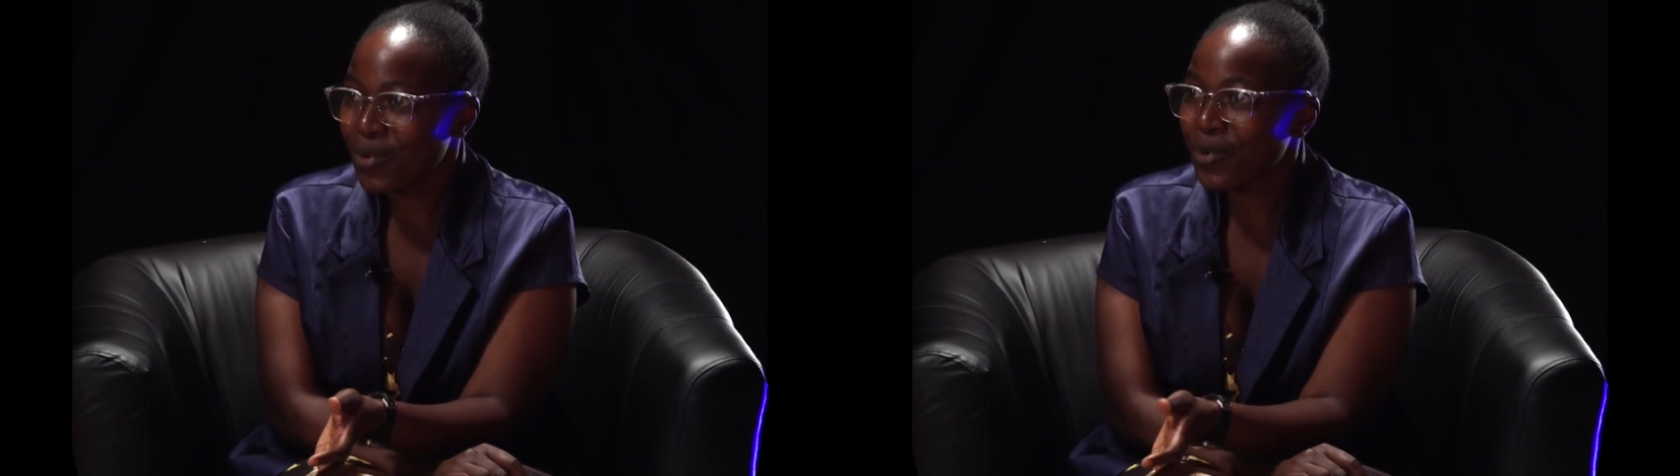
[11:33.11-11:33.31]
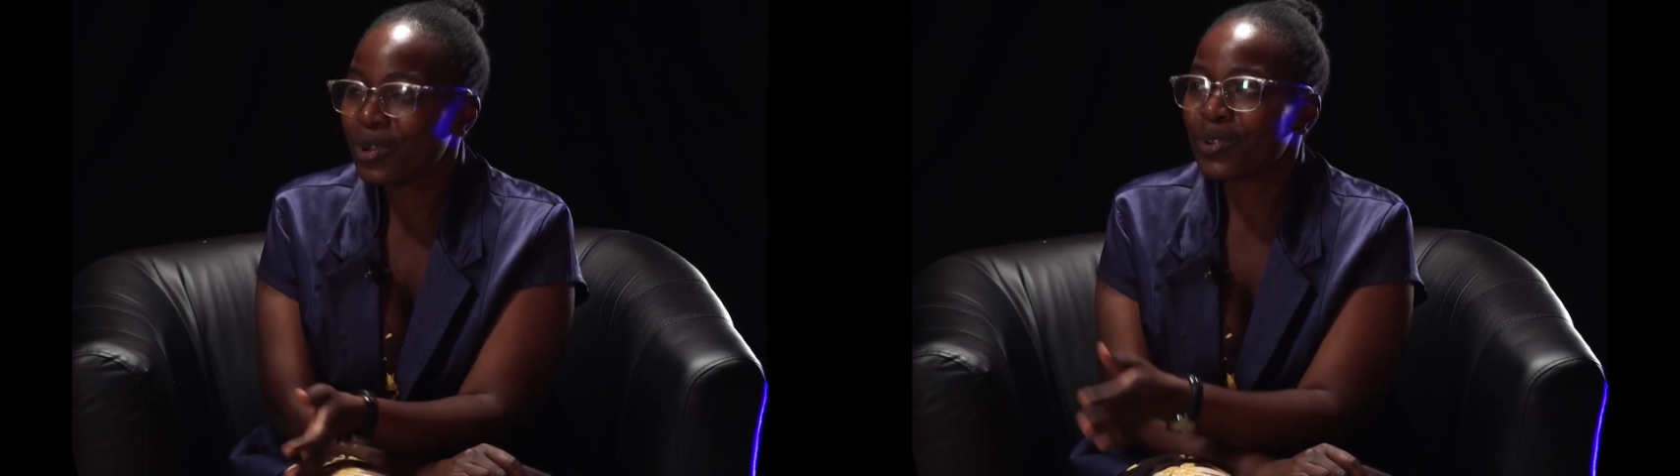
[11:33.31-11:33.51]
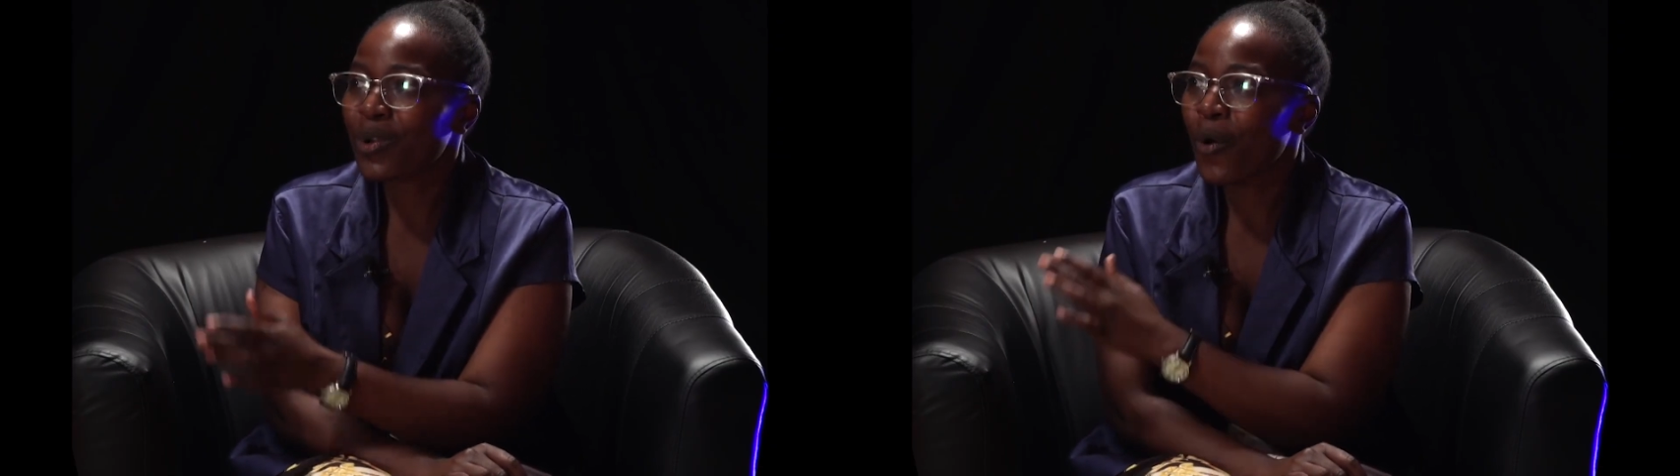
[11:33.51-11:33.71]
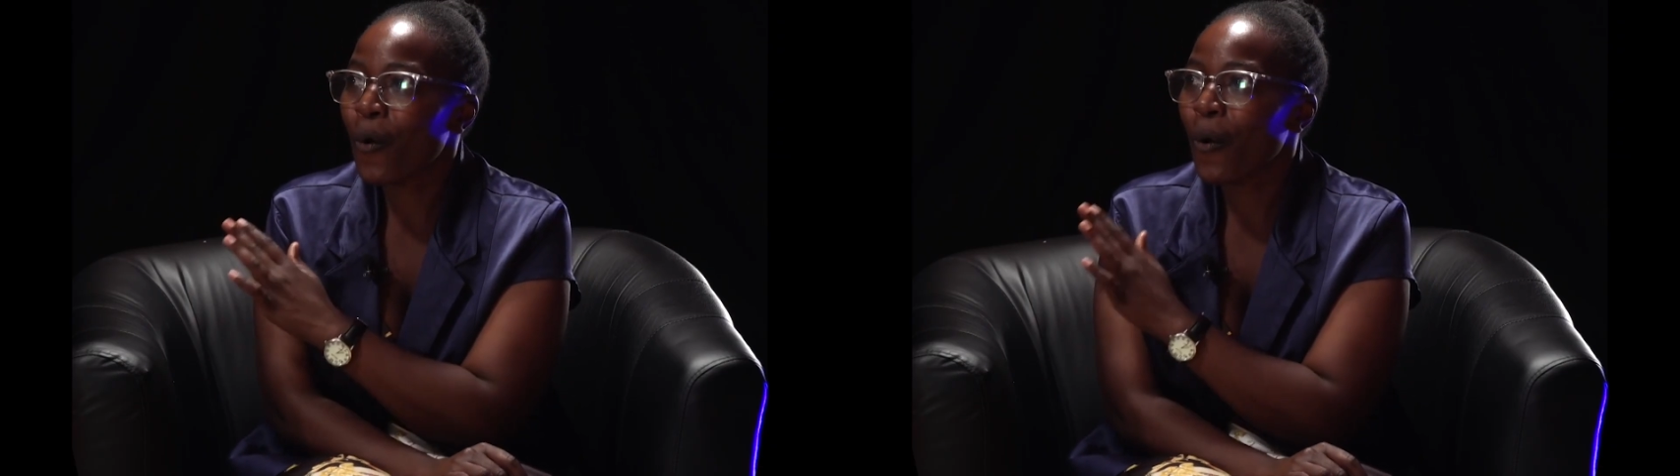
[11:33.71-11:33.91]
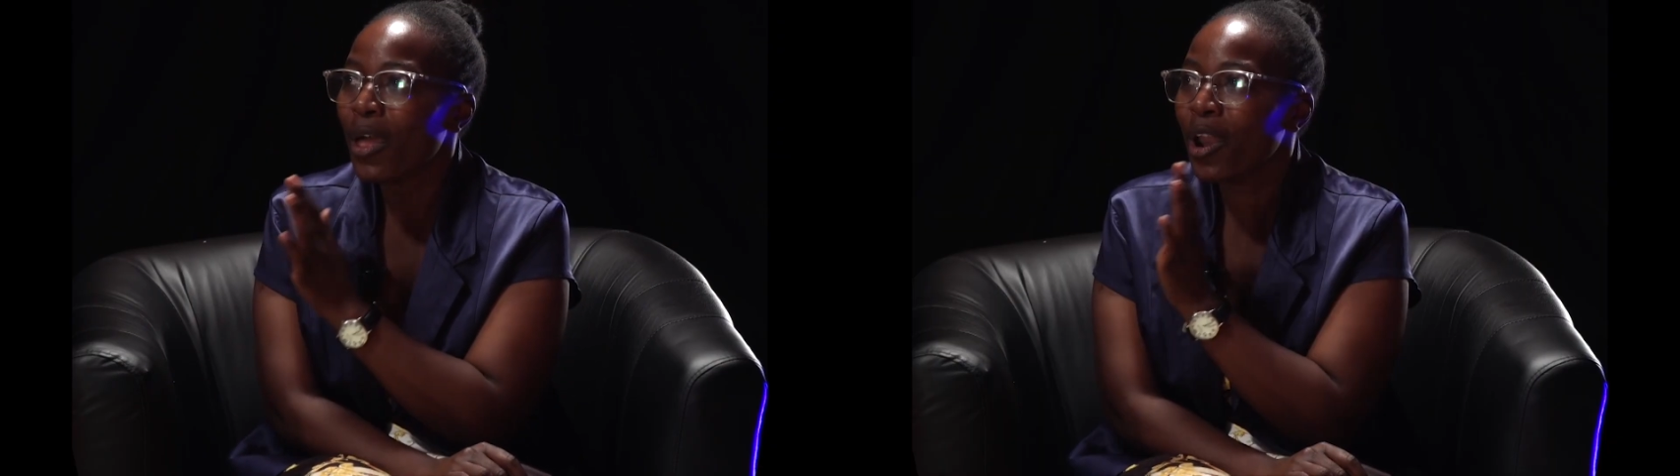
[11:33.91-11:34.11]
would
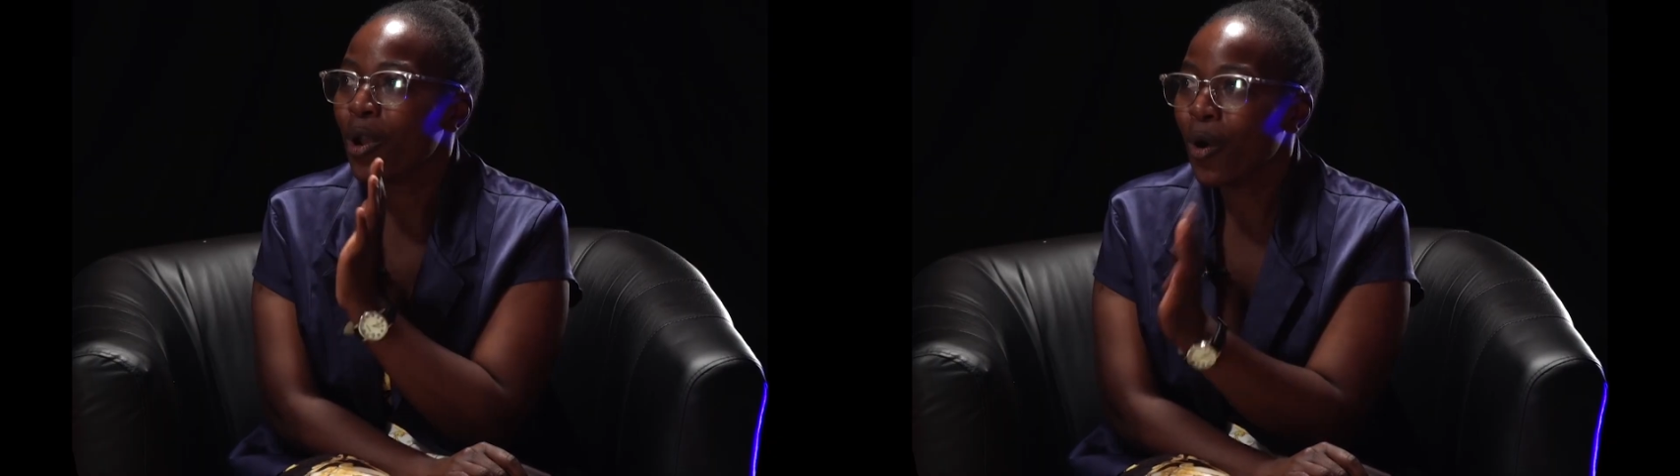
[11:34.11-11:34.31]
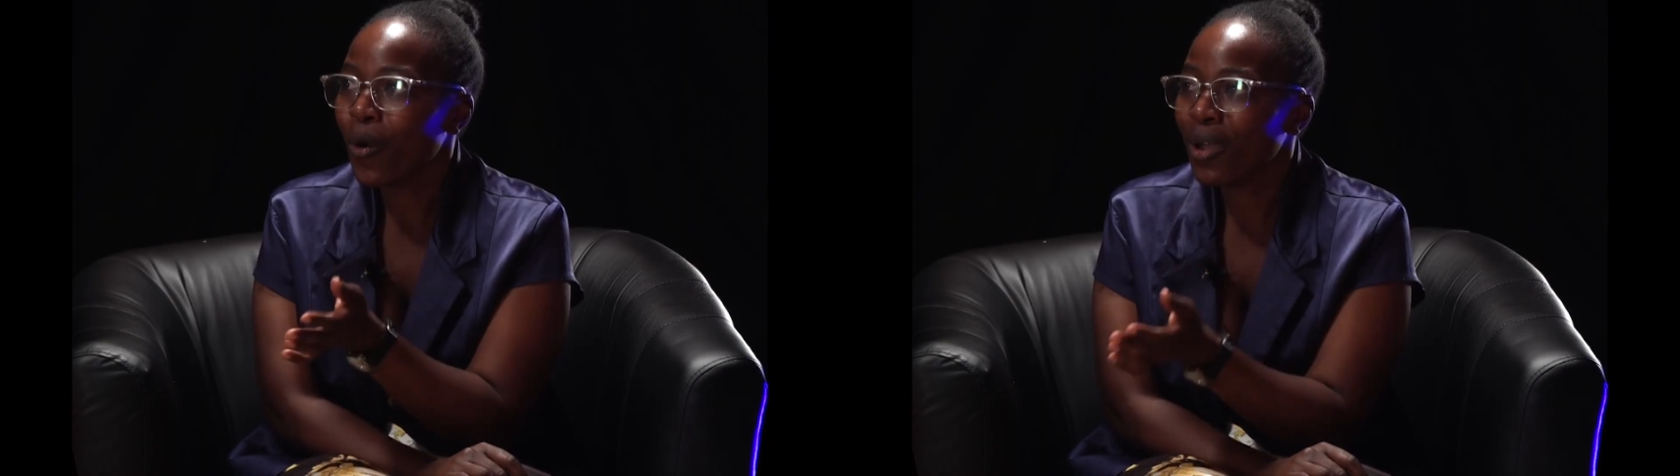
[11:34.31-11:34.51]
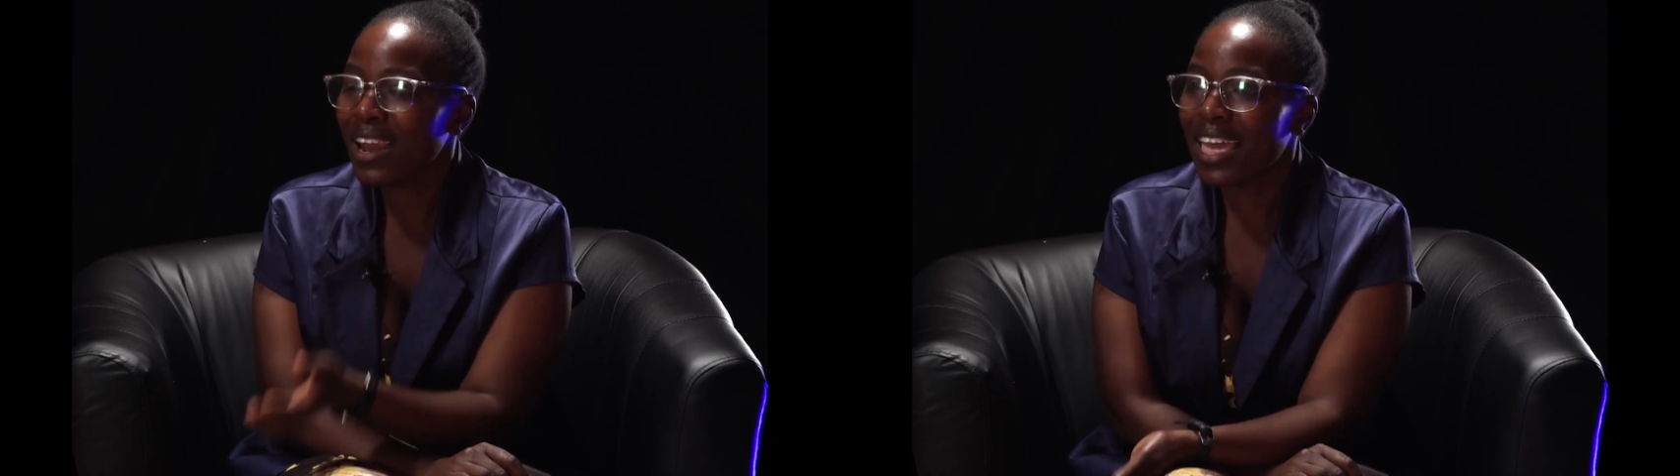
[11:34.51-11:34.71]
go a long way.